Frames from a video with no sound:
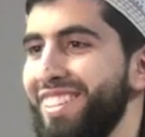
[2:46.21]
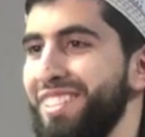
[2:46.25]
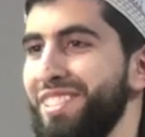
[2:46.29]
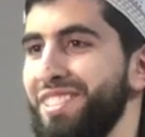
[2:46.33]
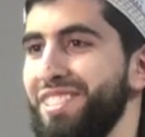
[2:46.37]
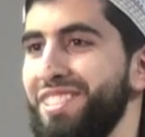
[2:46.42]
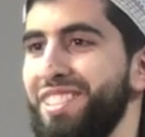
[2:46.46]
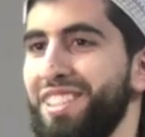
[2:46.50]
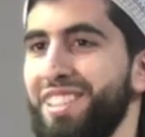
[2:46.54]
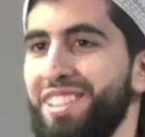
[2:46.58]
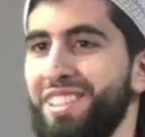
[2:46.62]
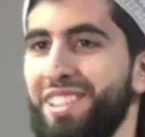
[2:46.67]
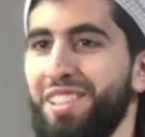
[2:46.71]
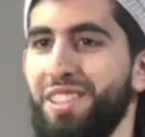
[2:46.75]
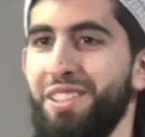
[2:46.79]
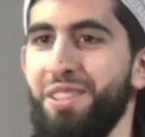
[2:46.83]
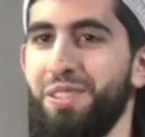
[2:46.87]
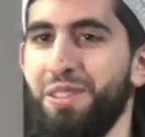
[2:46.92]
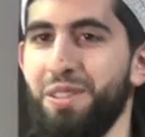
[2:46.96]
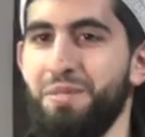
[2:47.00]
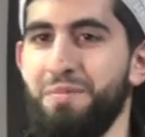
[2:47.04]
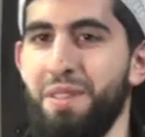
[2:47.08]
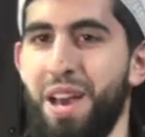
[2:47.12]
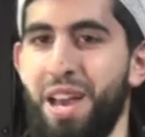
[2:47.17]
It was the
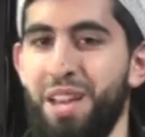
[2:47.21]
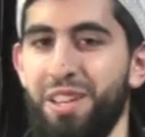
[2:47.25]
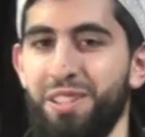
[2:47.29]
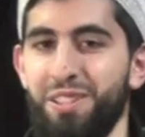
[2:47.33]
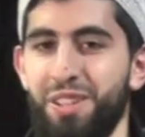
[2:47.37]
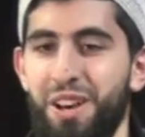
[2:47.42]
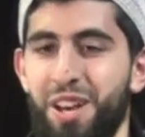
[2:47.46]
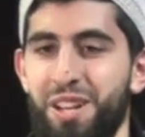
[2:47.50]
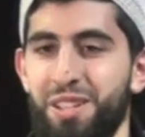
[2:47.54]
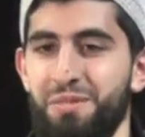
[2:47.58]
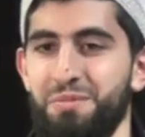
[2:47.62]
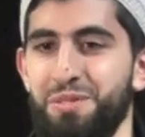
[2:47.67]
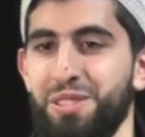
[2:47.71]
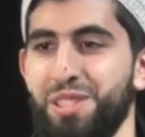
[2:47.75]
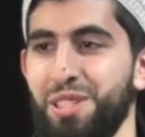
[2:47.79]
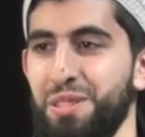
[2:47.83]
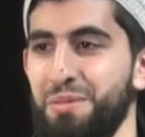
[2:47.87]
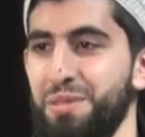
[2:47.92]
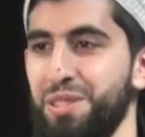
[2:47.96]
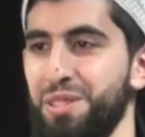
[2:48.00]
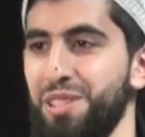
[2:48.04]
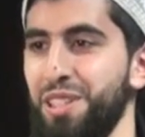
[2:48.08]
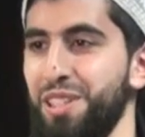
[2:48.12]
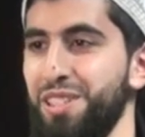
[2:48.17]
UMA, United
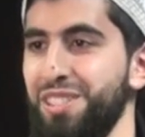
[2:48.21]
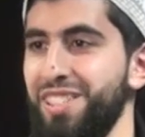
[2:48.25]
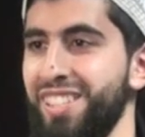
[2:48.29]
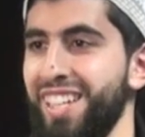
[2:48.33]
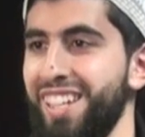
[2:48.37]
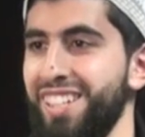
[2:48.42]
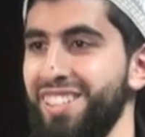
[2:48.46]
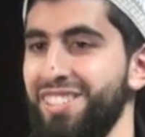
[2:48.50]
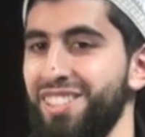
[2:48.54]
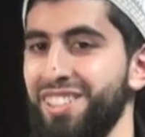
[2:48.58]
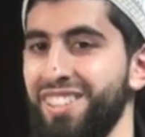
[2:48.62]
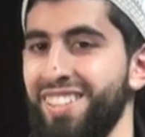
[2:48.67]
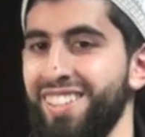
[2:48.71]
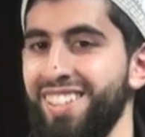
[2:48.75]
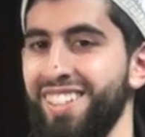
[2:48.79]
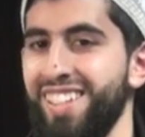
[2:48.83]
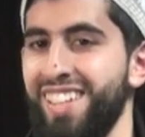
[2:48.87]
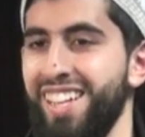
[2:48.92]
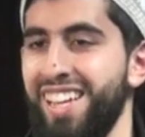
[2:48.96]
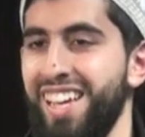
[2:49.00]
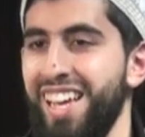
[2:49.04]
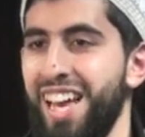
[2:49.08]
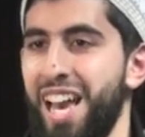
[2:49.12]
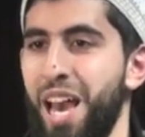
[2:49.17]
Muslim Association.
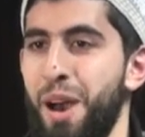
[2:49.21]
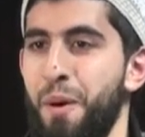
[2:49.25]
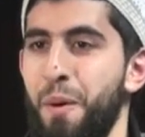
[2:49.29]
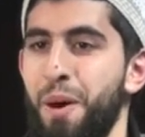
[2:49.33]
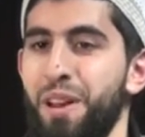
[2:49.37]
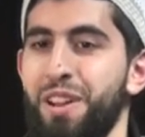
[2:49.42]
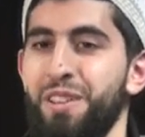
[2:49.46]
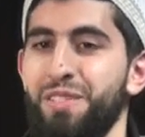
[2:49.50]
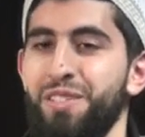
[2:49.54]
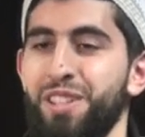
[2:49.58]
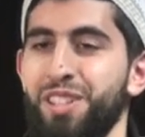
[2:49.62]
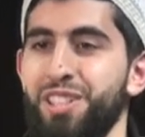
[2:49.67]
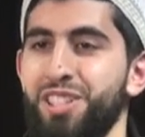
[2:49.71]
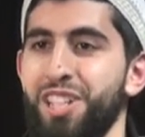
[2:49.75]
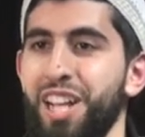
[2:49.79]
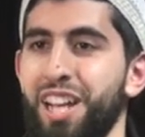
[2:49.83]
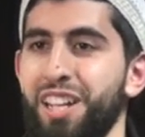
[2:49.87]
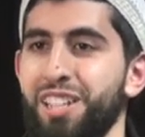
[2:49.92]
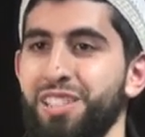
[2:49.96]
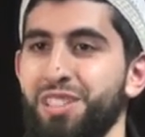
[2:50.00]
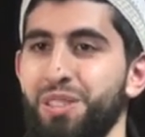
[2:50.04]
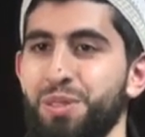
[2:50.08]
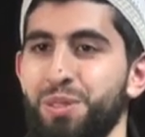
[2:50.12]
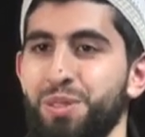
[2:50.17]
And one of the
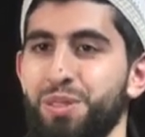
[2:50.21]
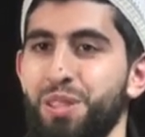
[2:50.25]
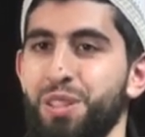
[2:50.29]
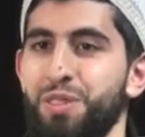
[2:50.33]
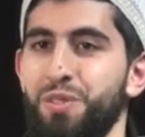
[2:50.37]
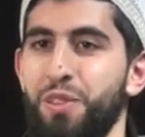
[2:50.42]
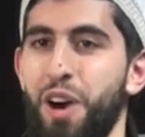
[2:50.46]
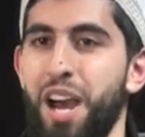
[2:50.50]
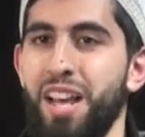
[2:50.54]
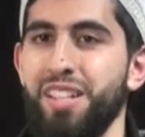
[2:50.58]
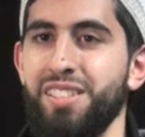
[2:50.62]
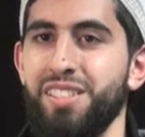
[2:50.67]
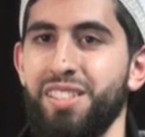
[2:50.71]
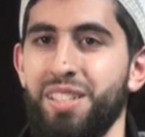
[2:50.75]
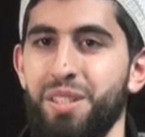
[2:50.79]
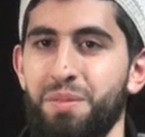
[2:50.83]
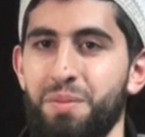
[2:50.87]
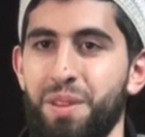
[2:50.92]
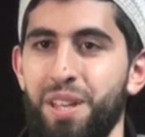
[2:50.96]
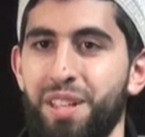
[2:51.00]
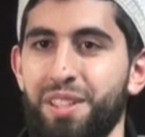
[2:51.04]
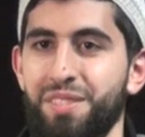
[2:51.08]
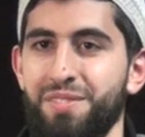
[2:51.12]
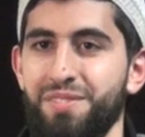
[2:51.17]
sheikhs, he was advising
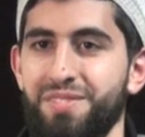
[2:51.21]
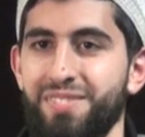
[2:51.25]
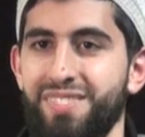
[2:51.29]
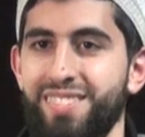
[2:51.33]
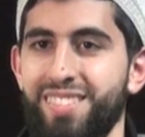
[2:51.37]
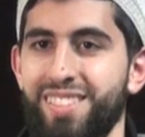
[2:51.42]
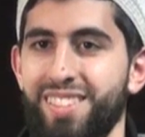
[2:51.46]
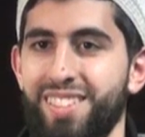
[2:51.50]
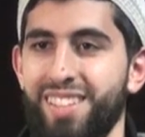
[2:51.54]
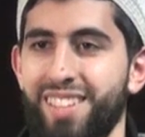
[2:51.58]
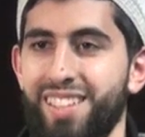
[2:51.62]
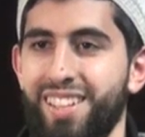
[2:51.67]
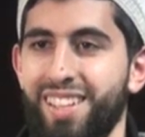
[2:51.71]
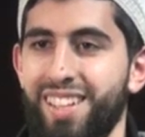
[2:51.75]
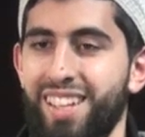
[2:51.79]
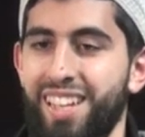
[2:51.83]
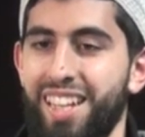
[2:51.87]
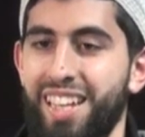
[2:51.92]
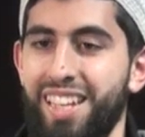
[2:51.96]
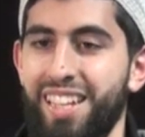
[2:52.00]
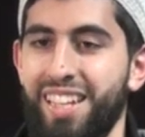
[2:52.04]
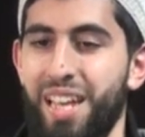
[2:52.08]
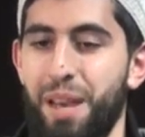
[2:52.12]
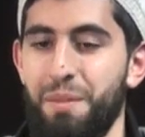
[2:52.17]
me.
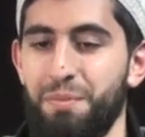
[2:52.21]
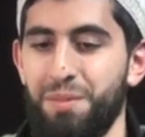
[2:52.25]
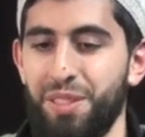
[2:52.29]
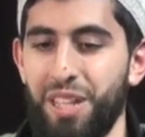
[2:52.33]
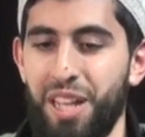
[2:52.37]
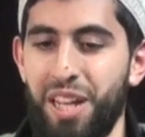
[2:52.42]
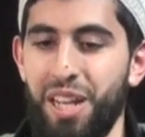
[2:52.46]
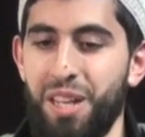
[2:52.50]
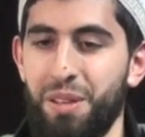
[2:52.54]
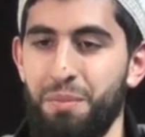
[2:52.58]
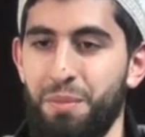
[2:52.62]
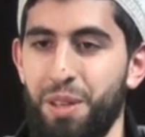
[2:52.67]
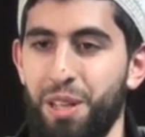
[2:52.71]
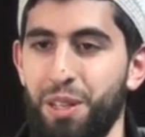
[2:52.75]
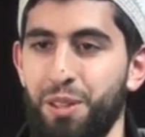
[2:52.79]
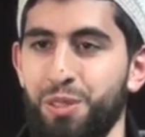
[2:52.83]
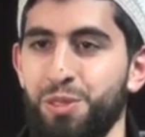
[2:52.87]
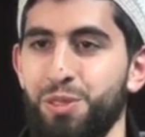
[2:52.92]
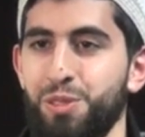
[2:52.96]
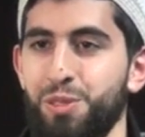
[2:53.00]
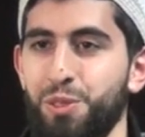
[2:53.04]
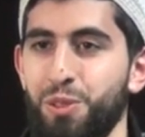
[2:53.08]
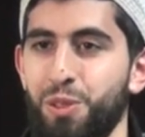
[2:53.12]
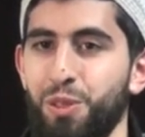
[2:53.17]
He kept telling me,
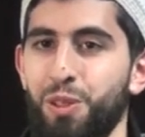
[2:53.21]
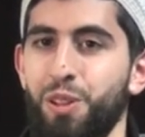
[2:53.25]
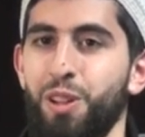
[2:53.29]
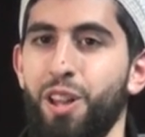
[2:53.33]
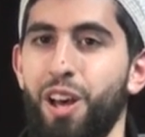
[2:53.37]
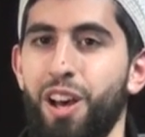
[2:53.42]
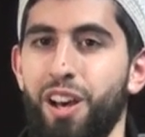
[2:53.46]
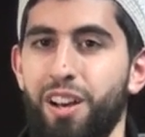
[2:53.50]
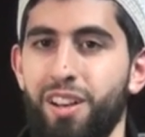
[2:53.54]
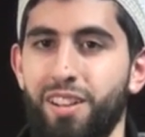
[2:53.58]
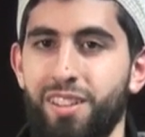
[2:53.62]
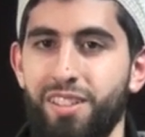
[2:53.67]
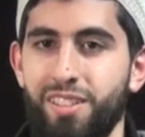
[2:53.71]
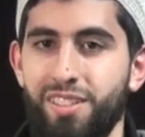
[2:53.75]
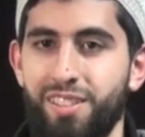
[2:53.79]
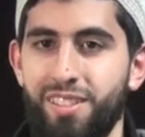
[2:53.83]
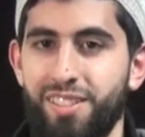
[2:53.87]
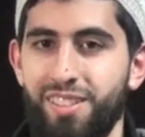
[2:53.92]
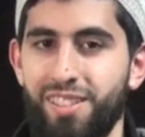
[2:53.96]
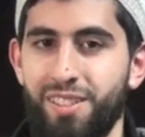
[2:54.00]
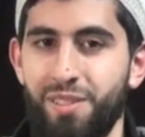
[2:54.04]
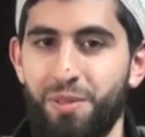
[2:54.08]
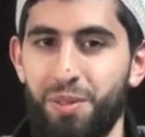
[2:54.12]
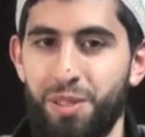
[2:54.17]
Ansurullah,
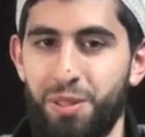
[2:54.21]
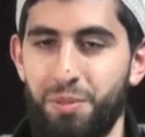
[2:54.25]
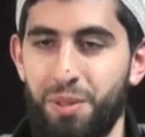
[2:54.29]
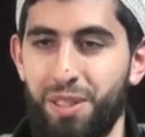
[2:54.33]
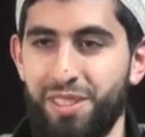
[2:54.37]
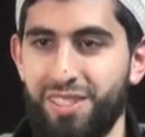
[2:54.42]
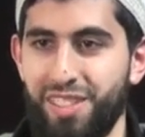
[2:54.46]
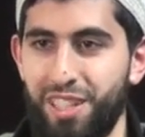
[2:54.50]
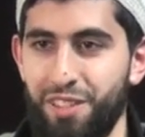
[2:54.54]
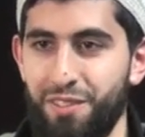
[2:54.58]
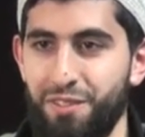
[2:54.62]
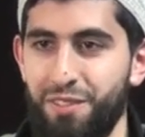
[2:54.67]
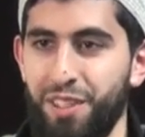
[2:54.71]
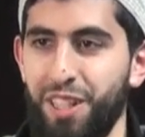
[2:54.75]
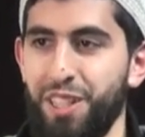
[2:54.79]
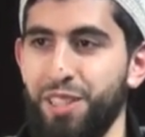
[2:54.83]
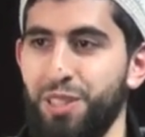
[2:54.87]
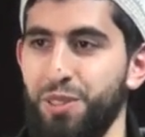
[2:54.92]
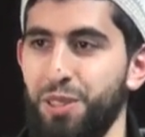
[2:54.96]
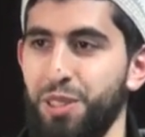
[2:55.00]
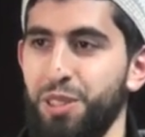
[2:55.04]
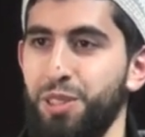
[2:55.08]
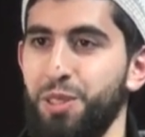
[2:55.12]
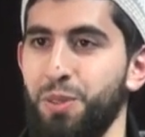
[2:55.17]
which means give
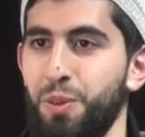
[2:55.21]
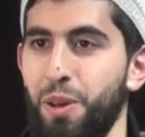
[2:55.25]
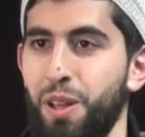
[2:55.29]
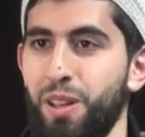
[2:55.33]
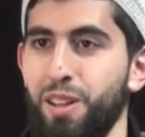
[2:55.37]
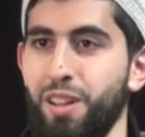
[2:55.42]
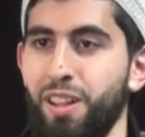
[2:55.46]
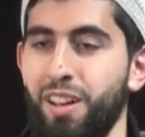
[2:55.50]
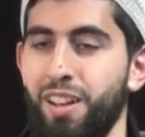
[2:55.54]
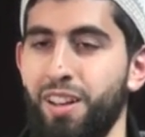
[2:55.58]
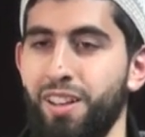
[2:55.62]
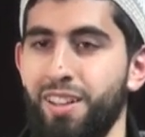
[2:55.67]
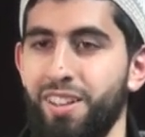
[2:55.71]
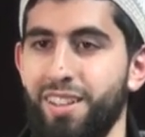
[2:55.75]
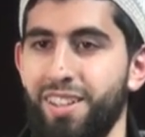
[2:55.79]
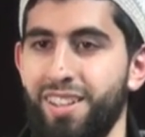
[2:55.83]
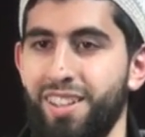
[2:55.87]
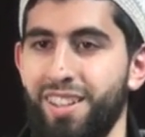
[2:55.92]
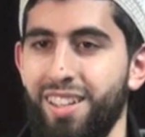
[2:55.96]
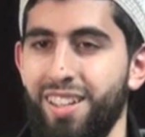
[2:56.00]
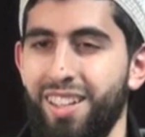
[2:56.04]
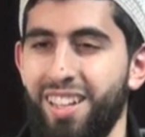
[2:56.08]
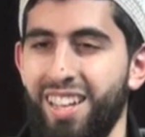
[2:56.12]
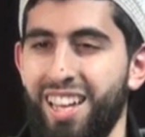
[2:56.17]
victory to Allah.
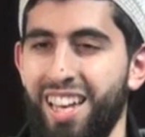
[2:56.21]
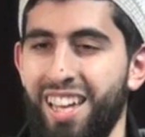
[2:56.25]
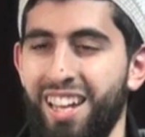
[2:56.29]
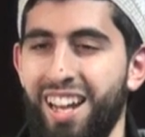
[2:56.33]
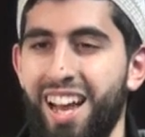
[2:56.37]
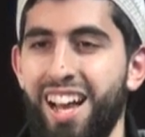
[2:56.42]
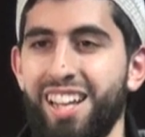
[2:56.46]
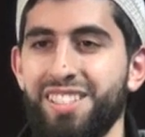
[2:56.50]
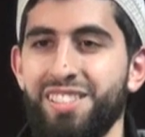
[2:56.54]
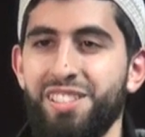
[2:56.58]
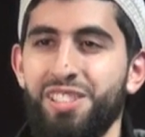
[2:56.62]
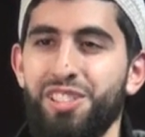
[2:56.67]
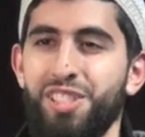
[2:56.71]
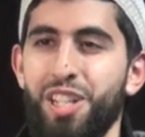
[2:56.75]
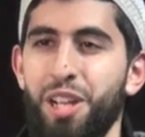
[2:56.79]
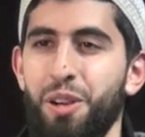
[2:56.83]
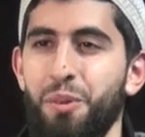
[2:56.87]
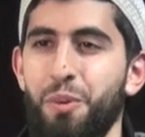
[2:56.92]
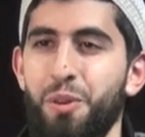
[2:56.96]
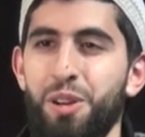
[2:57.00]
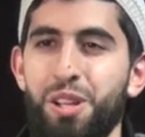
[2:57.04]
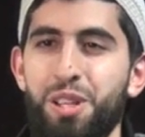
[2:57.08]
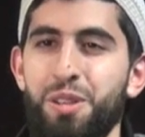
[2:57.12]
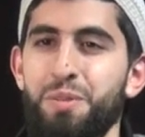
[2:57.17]
And I asked the
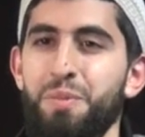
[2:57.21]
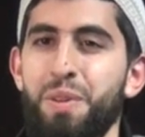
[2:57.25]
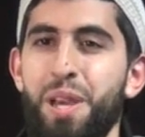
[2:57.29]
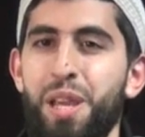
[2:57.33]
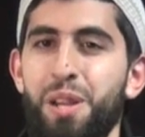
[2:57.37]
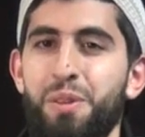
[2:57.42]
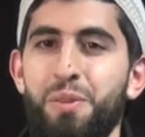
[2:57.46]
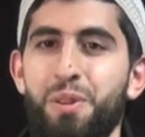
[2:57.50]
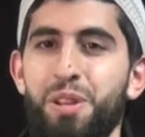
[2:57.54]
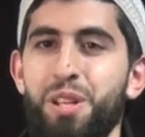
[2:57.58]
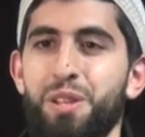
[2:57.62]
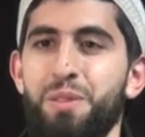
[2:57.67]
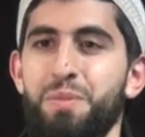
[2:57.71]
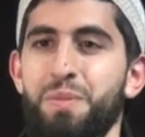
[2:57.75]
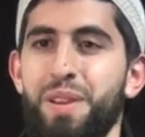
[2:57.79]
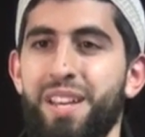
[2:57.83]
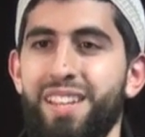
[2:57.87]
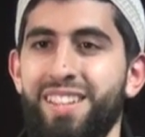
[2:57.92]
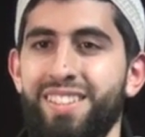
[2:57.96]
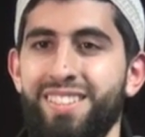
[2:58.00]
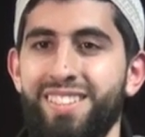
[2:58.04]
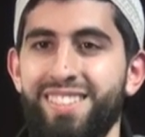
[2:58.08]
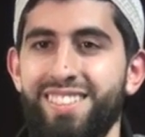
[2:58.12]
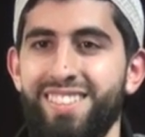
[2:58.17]
sheikh, what do you mean? What do you
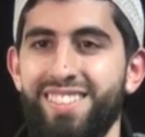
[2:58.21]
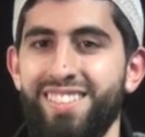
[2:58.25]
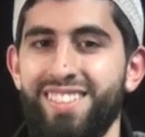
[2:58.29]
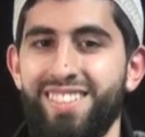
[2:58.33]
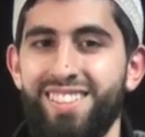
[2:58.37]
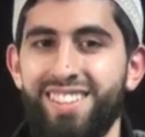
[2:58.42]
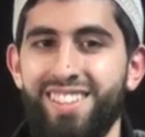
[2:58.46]
mean?